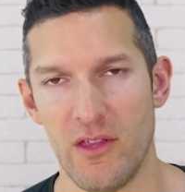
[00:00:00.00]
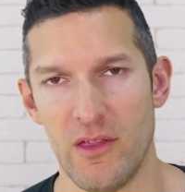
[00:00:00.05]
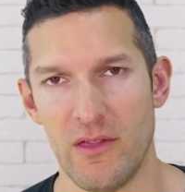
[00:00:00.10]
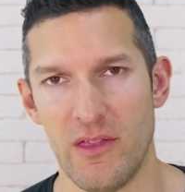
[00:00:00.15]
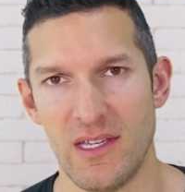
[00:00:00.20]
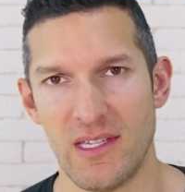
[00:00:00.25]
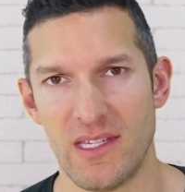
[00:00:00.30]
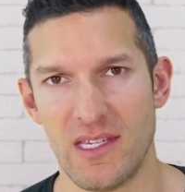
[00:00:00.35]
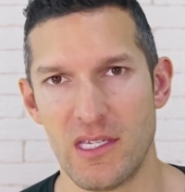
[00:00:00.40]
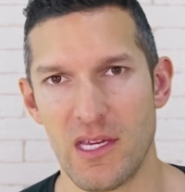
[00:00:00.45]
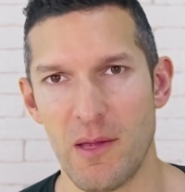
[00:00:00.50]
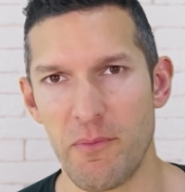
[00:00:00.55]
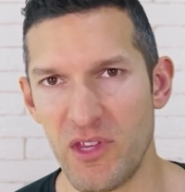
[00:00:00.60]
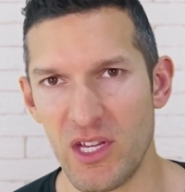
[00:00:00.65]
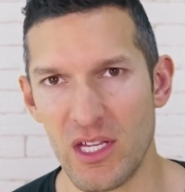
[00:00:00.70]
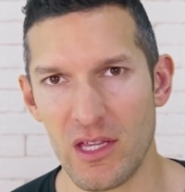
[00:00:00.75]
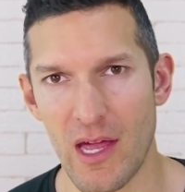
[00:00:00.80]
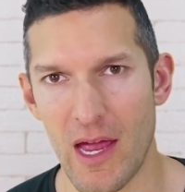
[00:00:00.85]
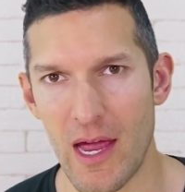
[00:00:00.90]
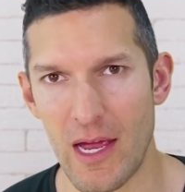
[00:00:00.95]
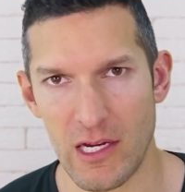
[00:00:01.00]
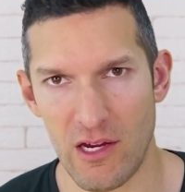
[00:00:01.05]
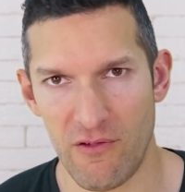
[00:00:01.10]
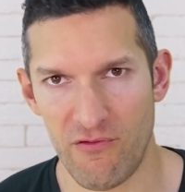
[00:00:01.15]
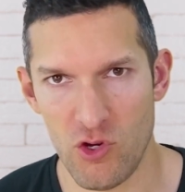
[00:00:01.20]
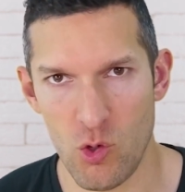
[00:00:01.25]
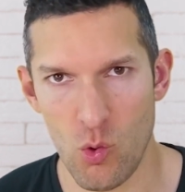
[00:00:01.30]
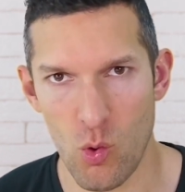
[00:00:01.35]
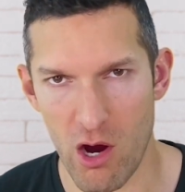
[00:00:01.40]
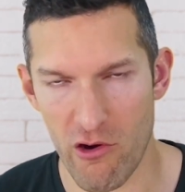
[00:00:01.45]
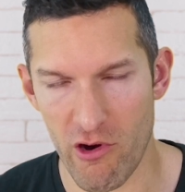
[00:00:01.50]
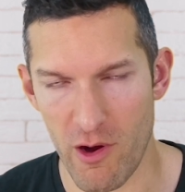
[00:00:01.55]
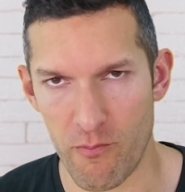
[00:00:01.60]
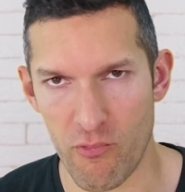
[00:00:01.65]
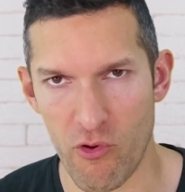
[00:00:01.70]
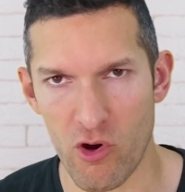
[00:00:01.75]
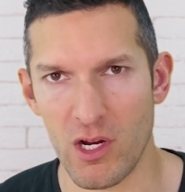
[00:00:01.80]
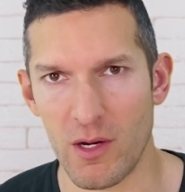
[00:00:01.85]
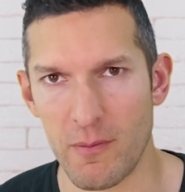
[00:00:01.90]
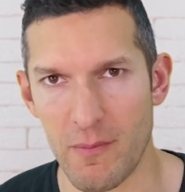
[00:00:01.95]
it's something that if you are a
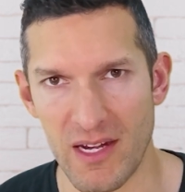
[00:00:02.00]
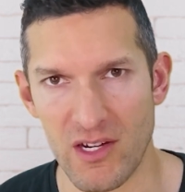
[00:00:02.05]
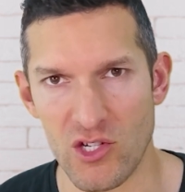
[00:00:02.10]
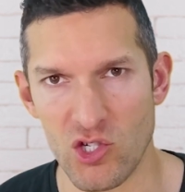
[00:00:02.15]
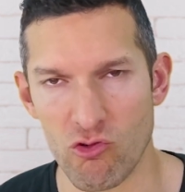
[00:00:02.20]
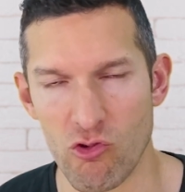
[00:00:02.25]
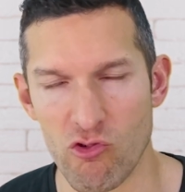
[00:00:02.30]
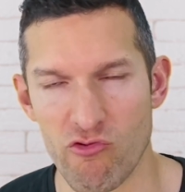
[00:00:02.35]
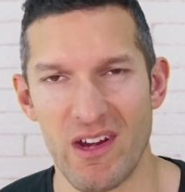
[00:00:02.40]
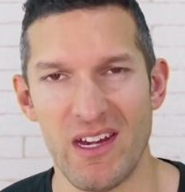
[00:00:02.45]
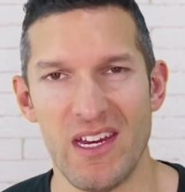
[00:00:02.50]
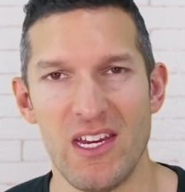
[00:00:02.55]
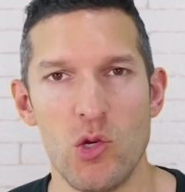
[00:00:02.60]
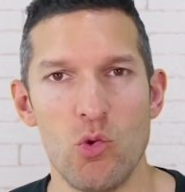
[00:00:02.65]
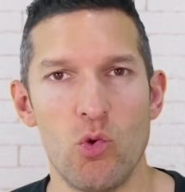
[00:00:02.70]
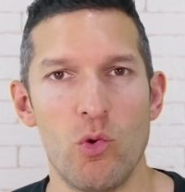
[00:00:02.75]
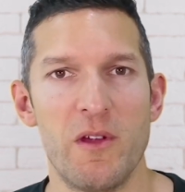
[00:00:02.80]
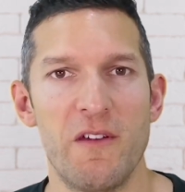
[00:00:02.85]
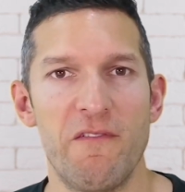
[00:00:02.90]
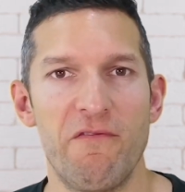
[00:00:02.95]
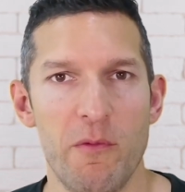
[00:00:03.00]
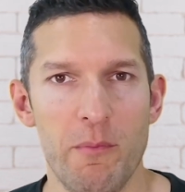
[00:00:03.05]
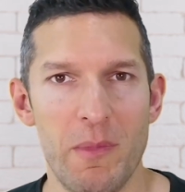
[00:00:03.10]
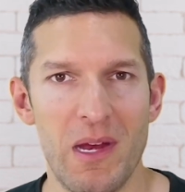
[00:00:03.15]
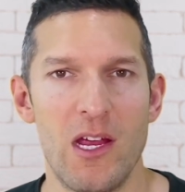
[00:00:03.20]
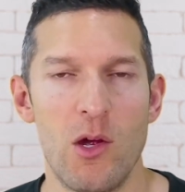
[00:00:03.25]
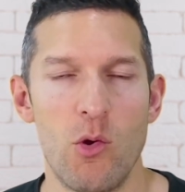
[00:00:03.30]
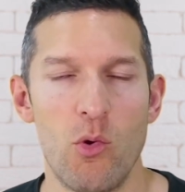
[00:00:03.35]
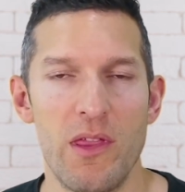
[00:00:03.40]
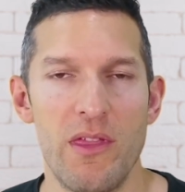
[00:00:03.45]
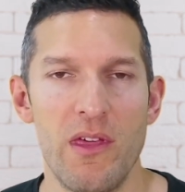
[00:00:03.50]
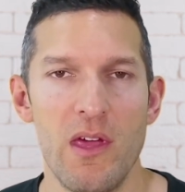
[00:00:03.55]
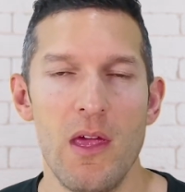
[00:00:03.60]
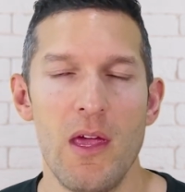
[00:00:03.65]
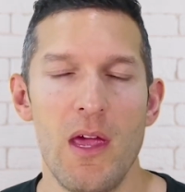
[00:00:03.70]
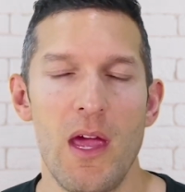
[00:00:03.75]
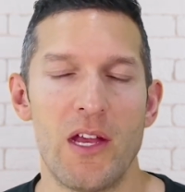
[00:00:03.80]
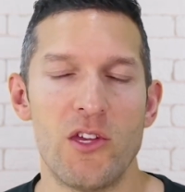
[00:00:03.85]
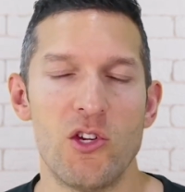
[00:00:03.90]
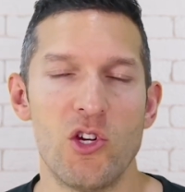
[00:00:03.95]
product manager already, you will be familiar with
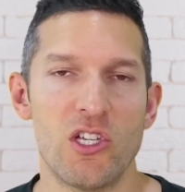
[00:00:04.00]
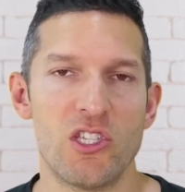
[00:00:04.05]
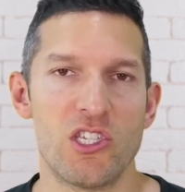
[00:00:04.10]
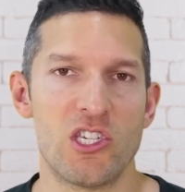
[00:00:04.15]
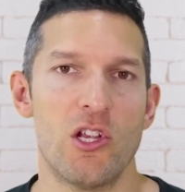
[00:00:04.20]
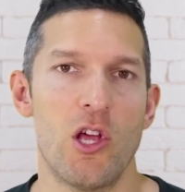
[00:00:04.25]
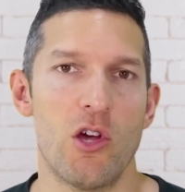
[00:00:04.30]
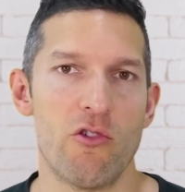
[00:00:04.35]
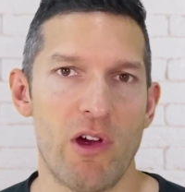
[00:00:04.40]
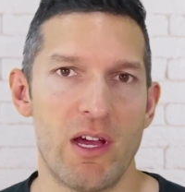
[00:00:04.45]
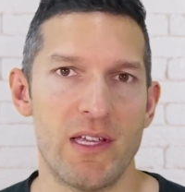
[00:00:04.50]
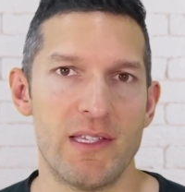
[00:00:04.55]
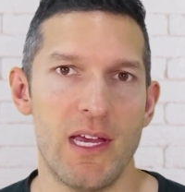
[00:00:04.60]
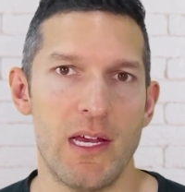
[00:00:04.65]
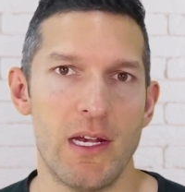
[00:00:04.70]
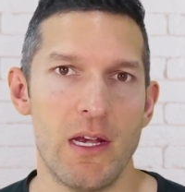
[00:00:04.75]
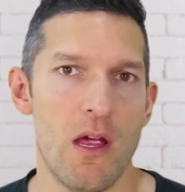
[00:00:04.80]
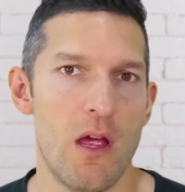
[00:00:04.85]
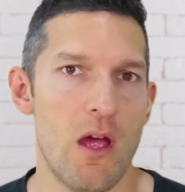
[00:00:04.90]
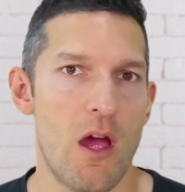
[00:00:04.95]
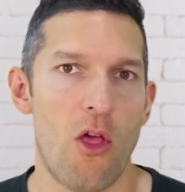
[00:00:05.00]
and you can slot right in.